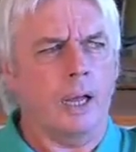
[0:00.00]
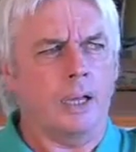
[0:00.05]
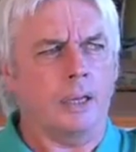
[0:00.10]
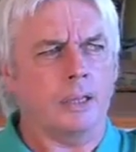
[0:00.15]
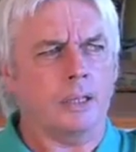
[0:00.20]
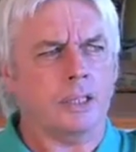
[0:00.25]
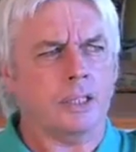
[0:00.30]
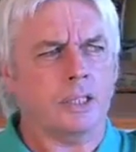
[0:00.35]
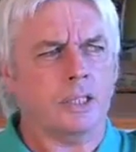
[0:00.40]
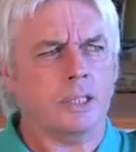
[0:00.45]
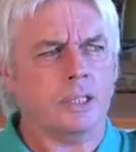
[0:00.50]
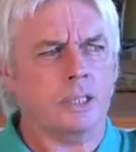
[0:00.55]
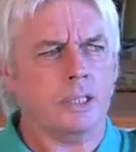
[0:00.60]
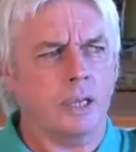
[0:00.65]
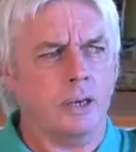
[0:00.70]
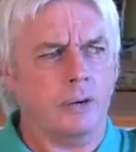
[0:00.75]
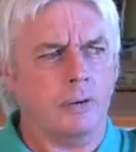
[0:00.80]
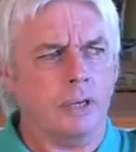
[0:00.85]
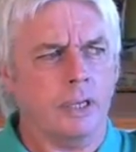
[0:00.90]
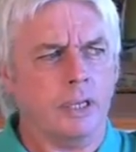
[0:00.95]
a
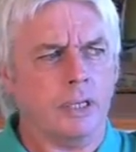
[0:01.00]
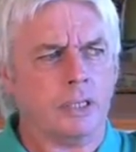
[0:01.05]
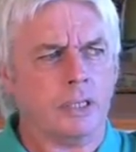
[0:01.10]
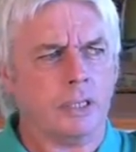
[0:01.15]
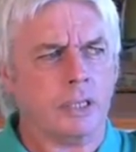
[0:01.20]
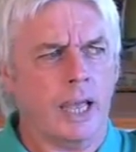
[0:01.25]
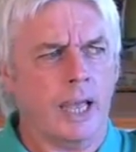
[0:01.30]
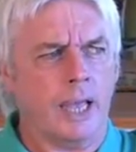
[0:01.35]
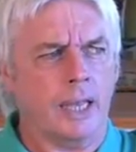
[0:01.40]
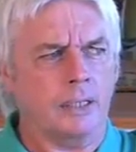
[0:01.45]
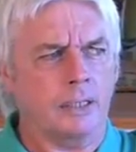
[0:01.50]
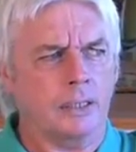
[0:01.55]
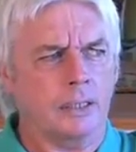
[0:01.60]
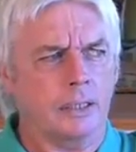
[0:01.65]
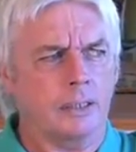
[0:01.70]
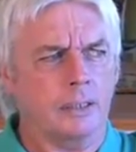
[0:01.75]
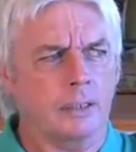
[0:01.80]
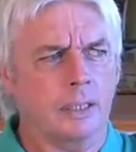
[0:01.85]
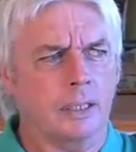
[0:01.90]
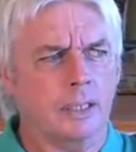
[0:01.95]
serious
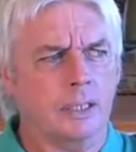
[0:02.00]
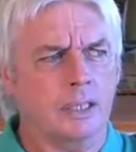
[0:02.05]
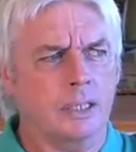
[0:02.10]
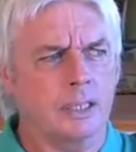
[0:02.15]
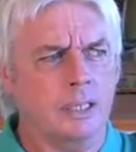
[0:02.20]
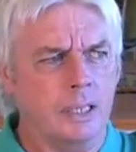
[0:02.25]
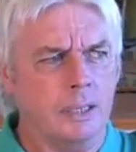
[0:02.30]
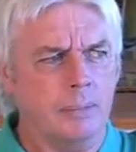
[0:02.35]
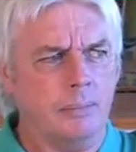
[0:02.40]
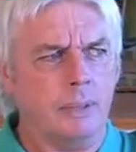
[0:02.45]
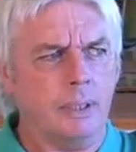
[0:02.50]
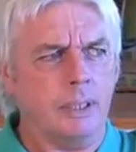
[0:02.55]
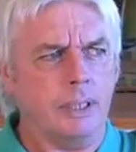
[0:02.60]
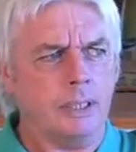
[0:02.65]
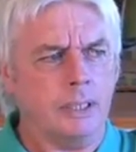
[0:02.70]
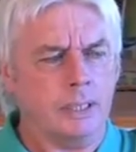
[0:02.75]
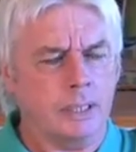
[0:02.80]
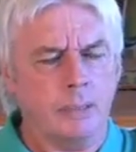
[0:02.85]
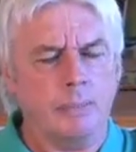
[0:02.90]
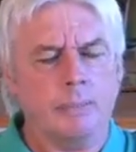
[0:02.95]
and
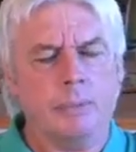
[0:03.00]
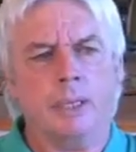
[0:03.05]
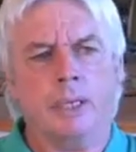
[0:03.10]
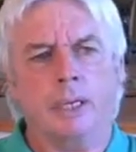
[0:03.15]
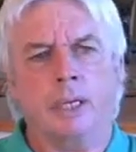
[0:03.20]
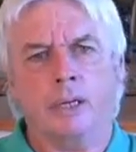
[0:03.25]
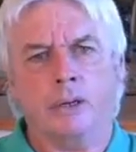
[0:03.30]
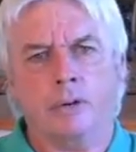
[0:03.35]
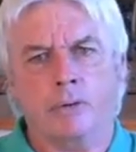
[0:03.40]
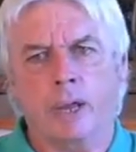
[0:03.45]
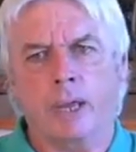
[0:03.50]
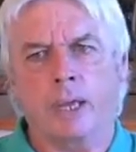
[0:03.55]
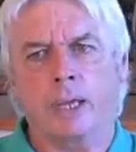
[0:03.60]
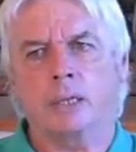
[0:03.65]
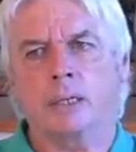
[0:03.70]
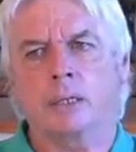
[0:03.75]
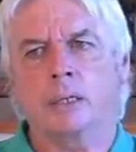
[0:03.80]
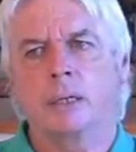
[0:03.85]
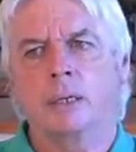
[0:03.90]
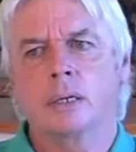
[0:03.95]
deeply, deeply
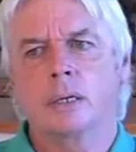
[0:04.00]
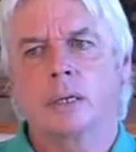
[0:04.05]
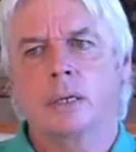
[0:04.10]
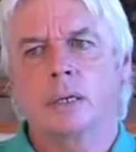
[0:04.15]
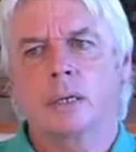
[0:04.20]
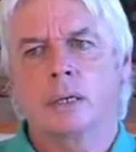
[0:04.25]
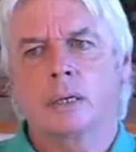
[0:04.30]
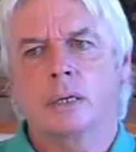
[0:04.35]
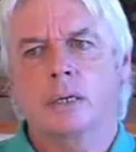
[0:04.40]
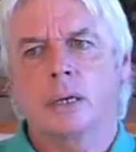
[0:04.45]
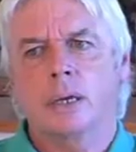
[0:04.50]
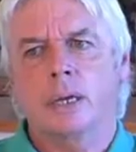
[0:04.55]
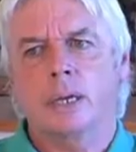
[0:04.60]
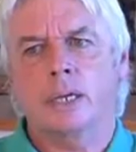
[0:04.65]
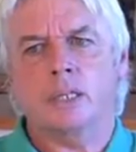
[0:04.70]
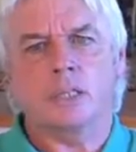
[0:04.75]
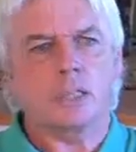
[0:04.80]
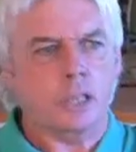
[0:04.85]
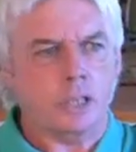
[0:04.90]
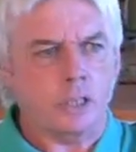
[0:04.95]
ingrained
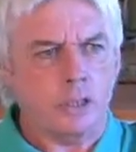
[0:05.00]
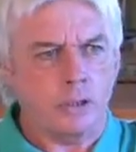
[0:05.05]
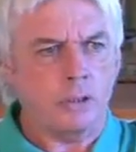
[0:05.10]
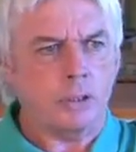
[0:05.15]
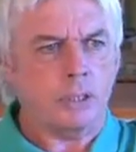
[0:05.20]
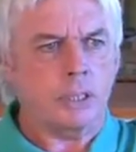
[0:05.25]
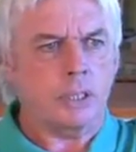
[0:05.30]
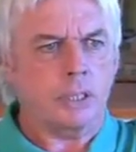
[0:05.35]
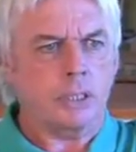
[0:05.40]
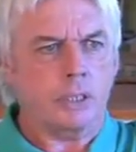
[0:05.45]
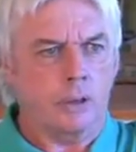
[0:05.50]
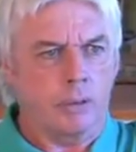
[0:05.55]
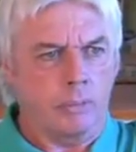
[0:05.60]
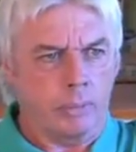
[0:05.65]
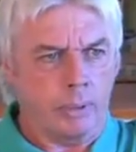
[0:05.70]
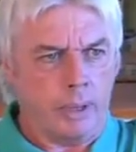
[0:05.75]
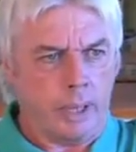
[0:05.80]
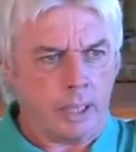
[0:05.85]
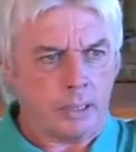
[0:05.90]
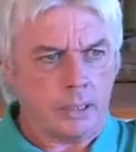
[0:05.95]
insecurity
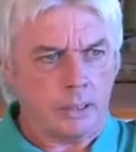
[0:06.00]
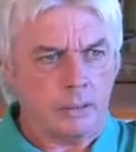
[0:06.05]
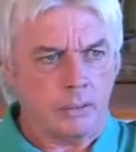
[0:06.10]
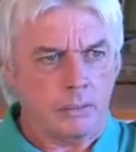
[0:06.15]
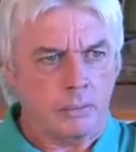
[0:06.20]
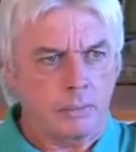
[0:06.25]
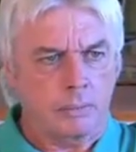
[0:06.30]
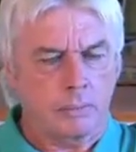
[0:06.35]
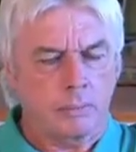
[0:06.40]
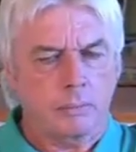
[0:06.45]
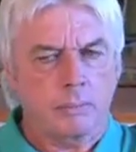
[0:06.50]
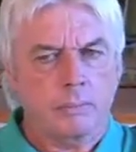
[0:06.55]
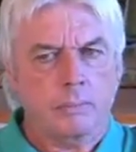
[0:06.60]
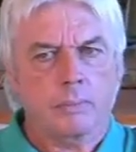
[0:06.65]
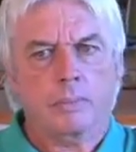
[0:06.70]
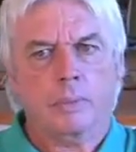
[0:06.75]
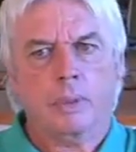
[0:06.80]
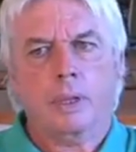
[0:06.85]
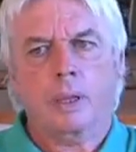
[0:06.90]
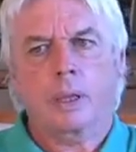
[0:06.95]
complex.
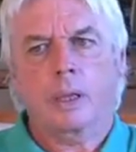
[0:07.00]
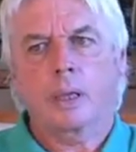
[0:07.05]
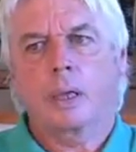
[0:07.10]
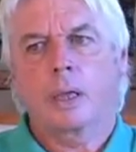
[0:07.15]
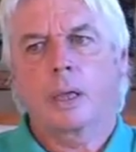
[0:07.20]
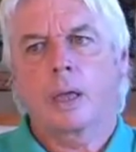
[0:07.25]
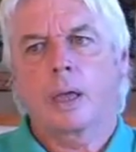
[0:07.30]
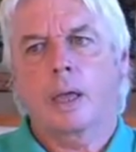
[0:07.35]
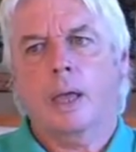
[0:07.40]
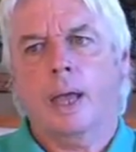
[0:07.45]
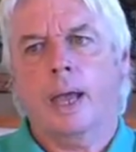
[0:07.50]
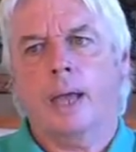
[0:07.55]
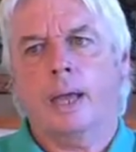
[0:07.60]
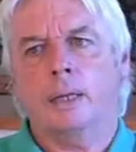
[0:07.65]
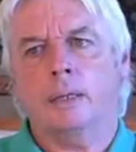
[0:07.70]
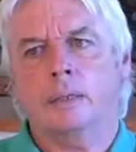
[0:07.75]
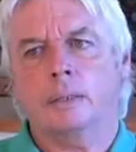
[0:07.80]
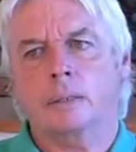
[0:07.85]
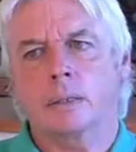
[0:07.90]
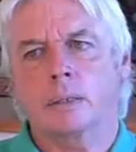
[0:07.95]

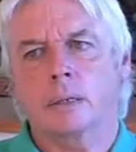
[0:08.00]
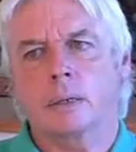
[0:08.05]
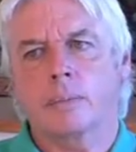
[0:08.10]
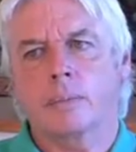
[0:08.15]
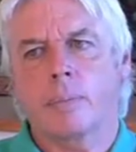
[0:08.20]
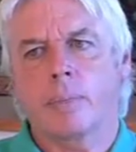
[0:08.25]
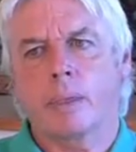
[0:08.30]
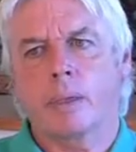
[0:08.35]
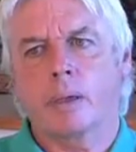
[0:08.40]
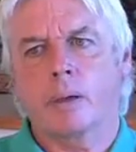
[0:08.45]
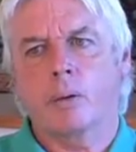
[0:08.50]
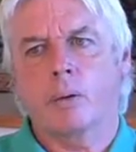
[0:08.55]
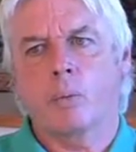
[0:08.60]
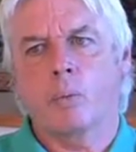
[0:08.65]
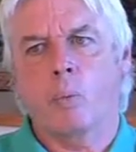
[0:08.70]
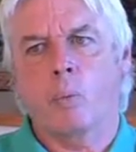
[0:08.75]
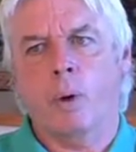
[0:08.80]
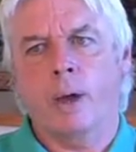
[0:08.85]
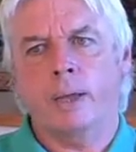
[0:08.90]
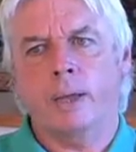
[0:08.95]
And
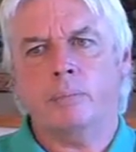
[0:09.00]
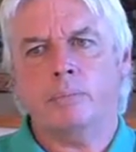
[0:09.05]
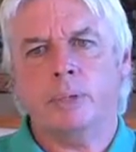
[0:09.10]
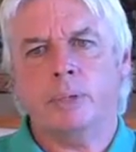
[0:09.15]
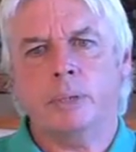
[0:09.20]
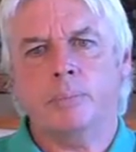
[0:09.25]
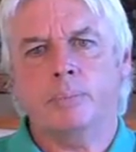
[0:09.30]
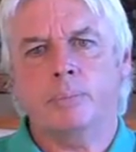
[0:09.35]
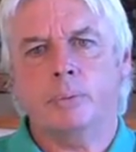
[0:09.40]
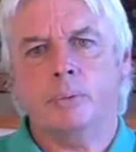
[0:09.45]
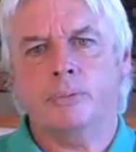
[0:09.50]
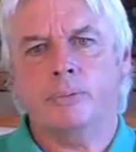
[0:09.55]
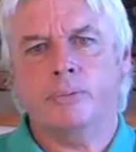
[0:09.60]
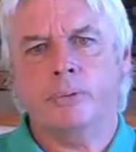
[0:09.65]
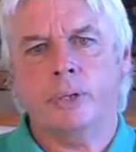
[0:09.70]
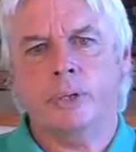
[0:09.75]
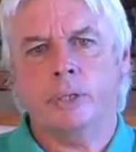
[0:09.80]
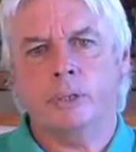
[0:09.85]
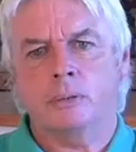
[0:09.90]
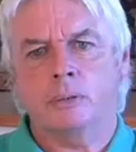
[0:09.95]
when people
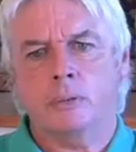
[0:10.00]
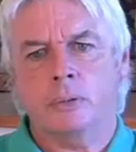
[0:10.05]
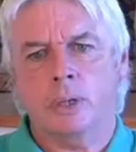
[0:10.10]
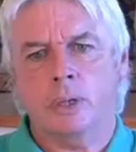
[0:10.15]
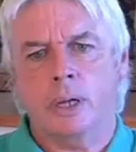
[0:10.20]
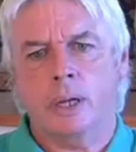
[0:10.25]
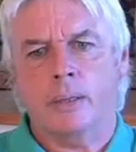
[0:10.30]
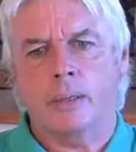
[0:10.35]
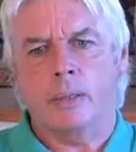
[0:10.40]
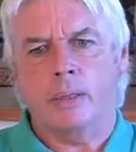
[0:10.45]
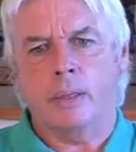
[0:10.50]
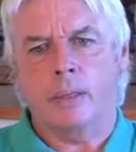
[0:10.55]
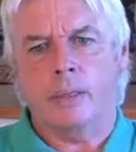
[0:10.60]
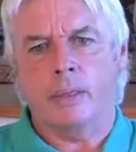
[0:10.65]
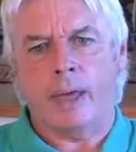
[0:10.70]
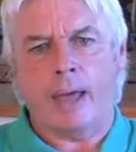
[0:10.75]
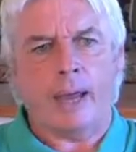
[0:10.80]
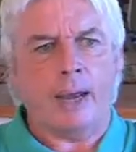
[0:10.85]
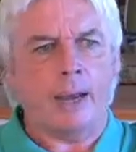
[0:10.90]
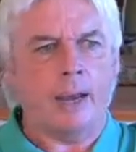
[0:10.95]
feel
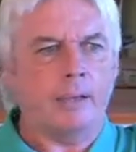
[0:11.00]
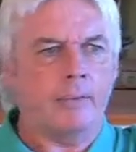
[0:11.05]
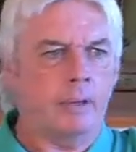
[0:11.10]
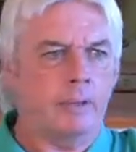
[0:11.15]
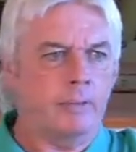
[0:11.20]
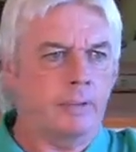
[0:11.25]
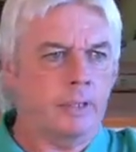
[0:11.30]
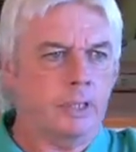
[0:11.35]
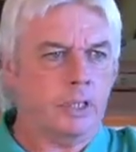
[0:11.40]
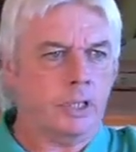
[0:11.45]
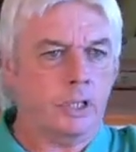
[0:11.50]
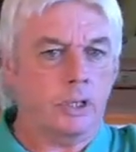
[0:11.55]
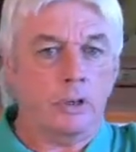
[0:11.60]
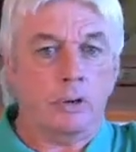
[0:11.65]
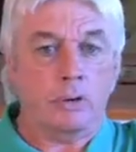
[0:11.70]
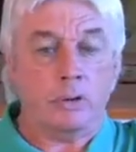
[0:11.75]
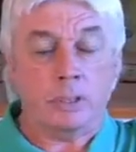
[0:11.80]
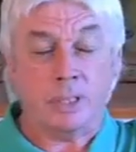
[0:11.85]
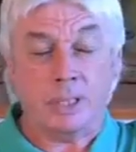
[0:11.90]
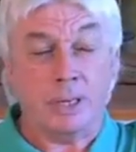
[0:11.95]
that level of
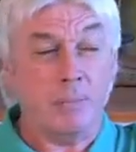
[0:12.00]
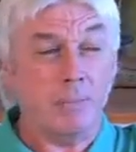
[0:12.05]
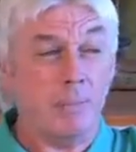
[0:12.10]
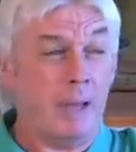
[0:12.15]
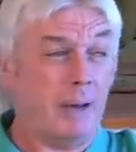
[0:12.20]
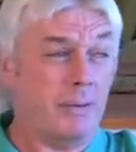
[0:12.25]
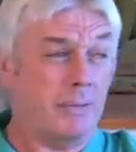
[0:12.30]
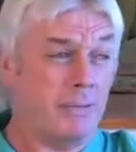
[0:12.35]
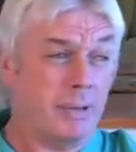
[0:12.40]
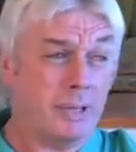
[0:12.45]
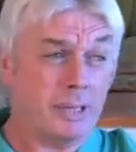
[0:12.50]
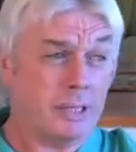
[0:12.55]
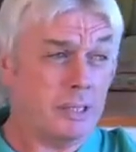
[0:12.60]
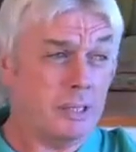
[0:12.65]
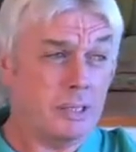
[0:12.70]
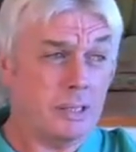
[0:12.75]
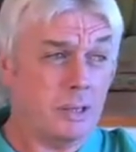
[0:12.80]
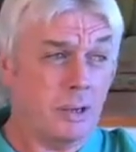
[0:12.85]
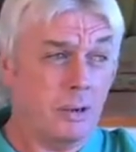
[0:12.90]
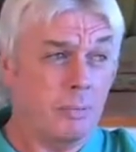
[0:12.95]
insecurity, and it
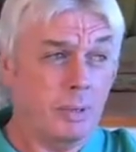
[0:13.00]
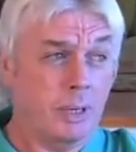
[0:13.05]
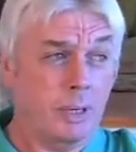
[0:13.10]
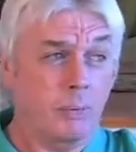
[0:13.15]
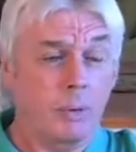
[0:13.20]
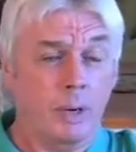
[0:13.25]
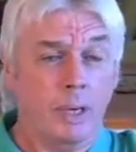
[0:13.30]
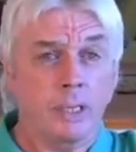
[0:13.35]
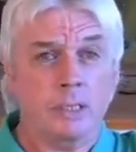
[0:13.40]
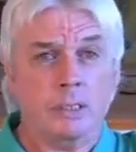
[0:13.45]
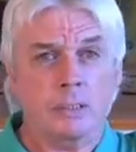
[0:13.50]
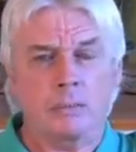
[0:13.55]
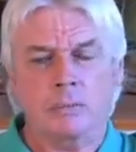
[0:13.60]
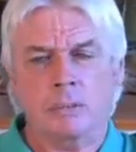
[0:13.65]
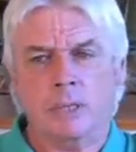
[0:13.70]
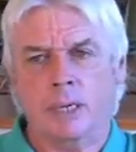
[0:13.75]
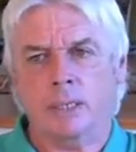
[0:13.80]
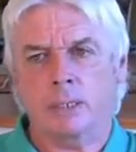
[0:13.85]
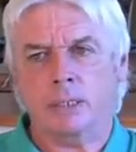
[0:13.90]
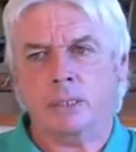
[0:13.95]
manifests in so many ways
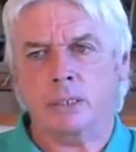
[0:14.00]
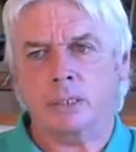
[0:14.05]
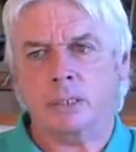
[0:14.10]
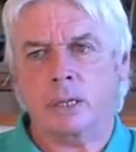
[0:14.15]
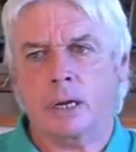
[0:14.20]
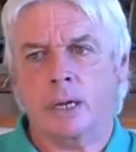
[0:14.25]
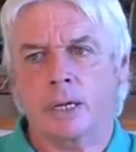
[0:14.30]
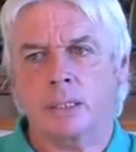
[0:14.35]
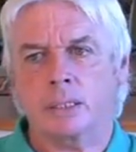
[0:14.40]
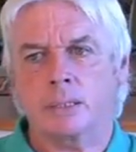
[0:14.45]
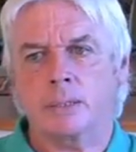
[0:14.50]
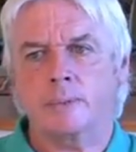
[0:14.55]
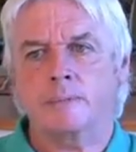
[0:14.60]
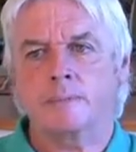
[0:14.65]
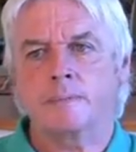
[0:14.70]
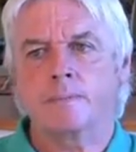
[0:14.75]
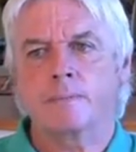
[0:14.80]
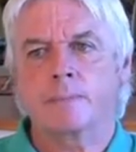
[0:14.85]
in daily society,